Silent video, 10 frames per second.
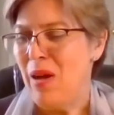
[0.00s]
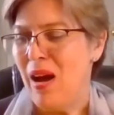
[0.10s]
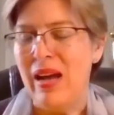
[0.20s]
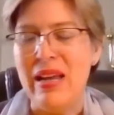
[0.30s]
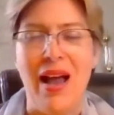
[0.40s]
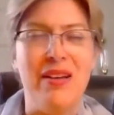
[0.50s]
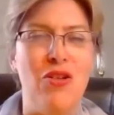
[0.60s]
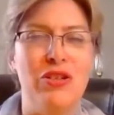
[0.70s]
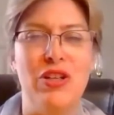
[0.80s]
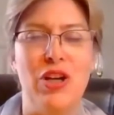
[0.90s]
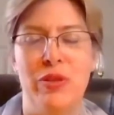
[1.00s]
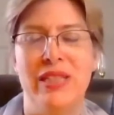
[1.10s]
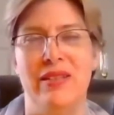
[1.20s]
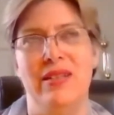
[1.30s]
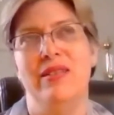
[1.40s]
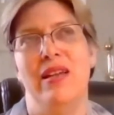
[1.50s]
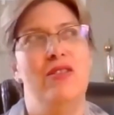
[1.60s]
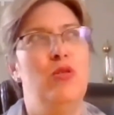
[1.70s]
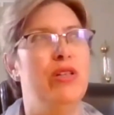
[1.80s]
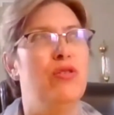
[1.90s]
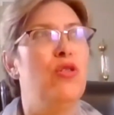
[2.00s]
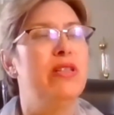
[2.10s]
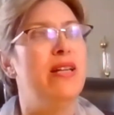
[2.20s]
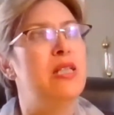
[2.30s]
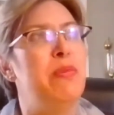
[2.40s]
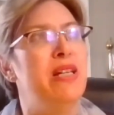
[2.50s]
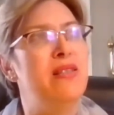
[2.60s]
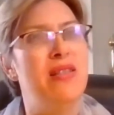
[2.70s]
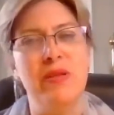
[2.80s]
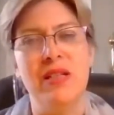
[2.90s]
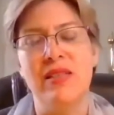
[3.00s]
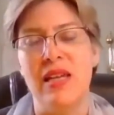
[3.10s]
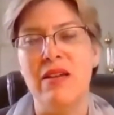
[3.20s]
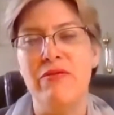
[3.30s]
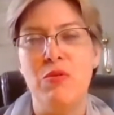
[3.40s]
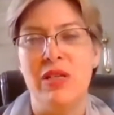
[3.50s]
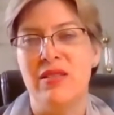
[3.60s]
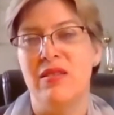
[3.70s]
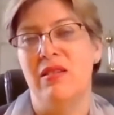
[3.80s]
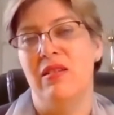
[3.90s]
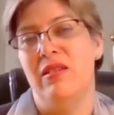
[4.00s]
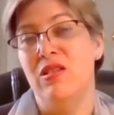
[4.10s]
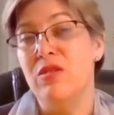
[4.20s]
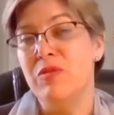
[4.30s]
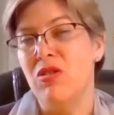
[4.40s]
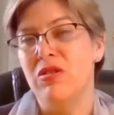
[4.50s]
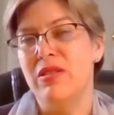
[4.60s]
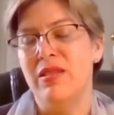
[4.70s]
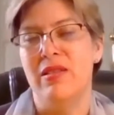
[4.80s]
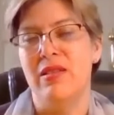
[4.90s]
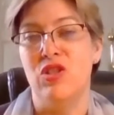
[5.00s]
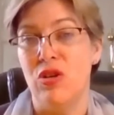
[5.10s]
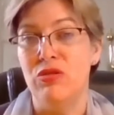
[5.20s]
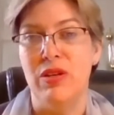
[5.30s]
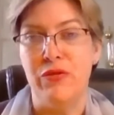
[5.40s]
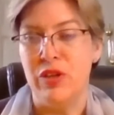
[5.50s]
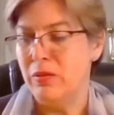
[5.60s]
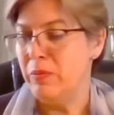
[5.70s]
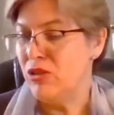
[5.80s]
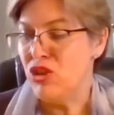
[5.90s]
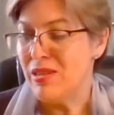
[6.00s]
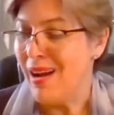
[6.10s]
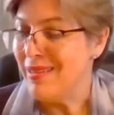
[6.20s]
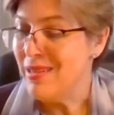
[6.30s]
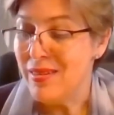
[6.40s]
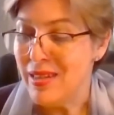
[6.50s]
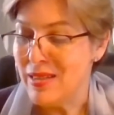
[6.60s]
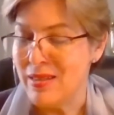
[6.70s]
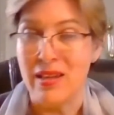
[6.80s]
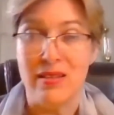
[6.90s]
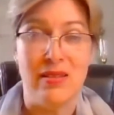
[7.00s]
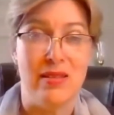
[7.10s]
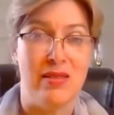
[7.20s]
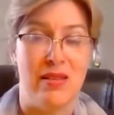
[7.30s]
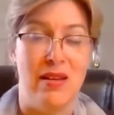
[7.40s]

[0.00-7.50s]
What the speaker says: I can't go in detail with all the expenses because everyone's circumstances is so different, but just other things that's